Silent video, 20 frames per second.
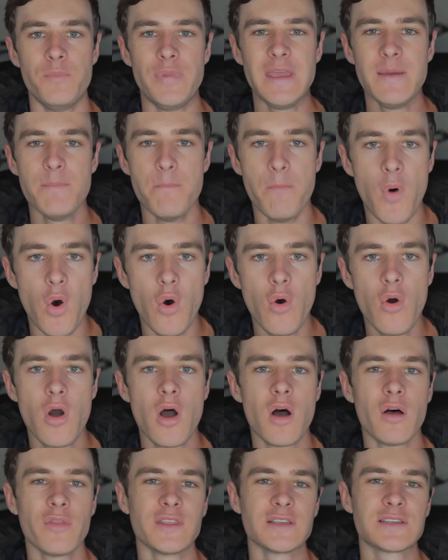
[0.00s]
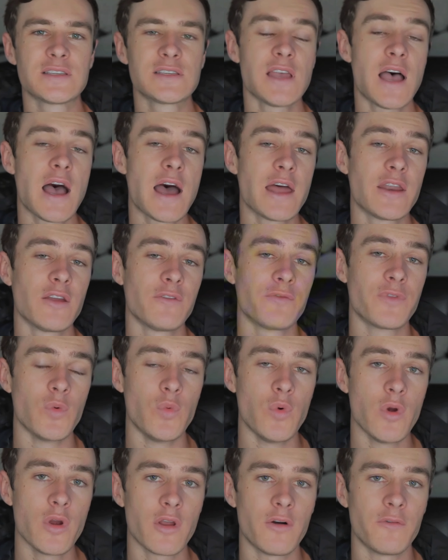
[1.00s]
Be more on the side of the
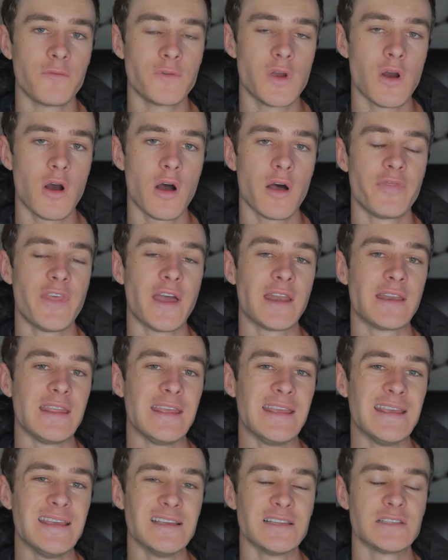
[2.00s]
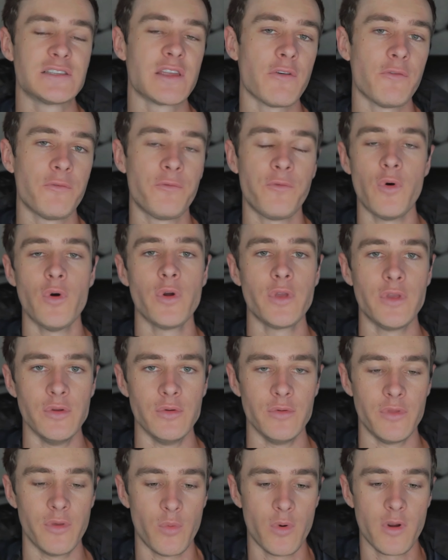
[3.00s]
Word of God that is for
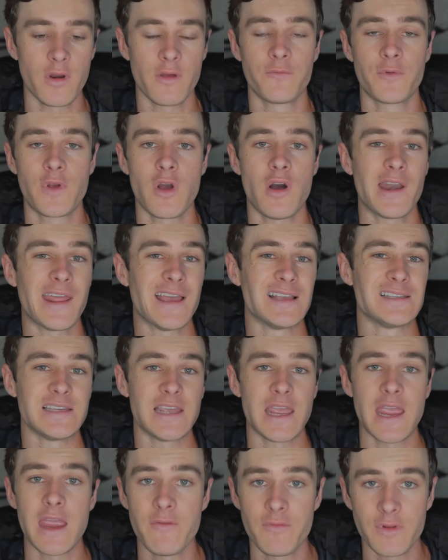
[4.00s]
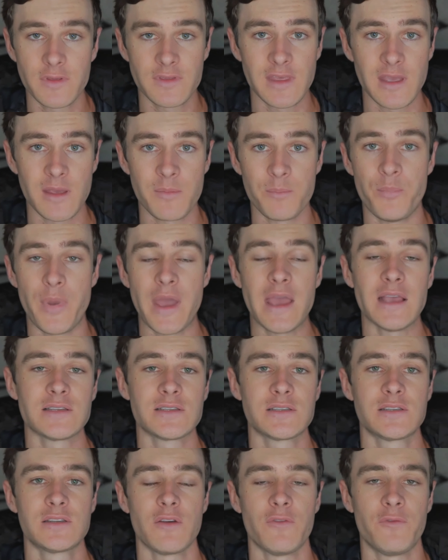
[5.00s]
you. The Word of God has everything
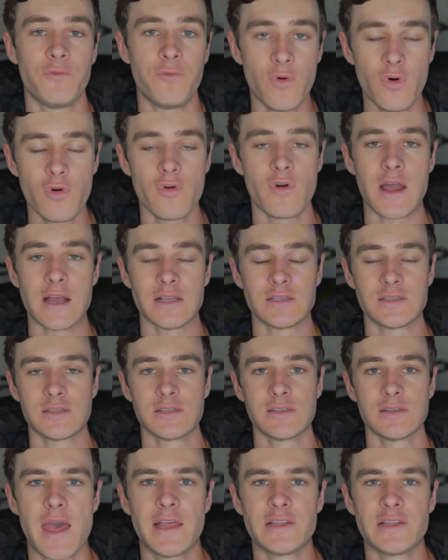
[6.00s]
best for us.